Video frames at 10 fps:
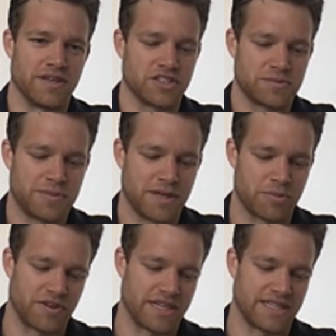just by
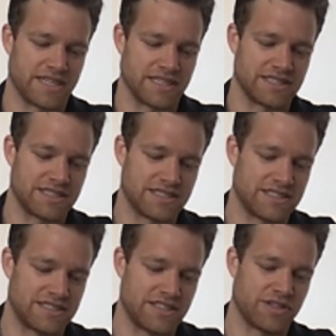providing this
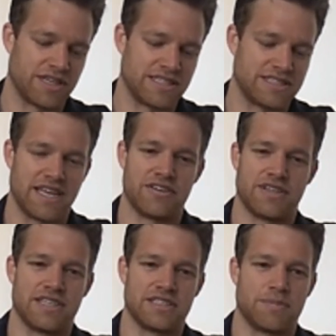centralized,
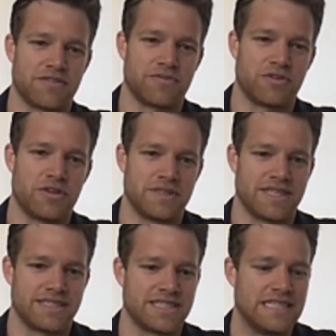standardized platform
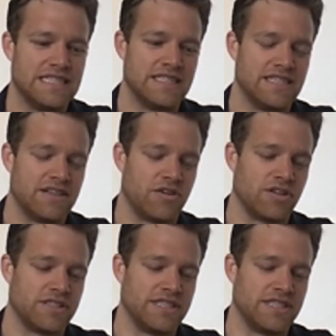that
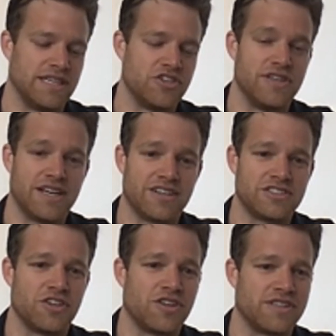all the engineers
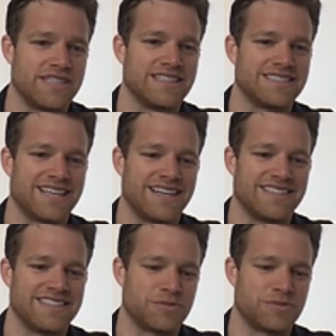and all the data
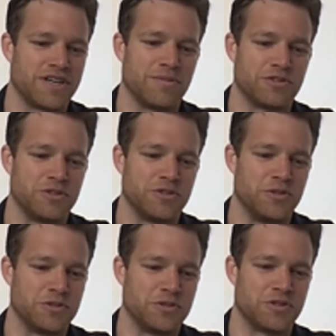scientists were able to
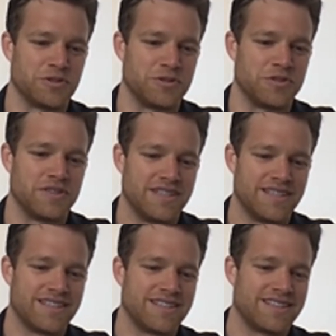use to
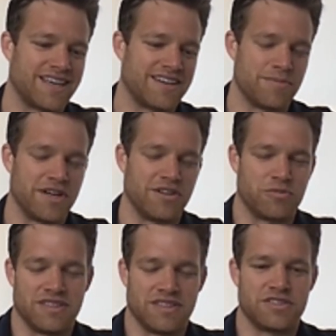get M L
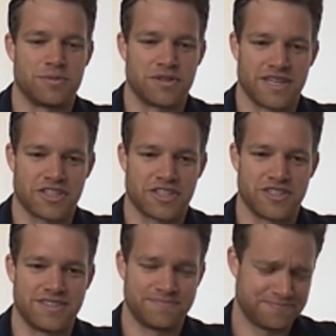real into
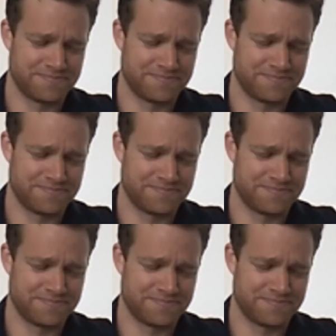production.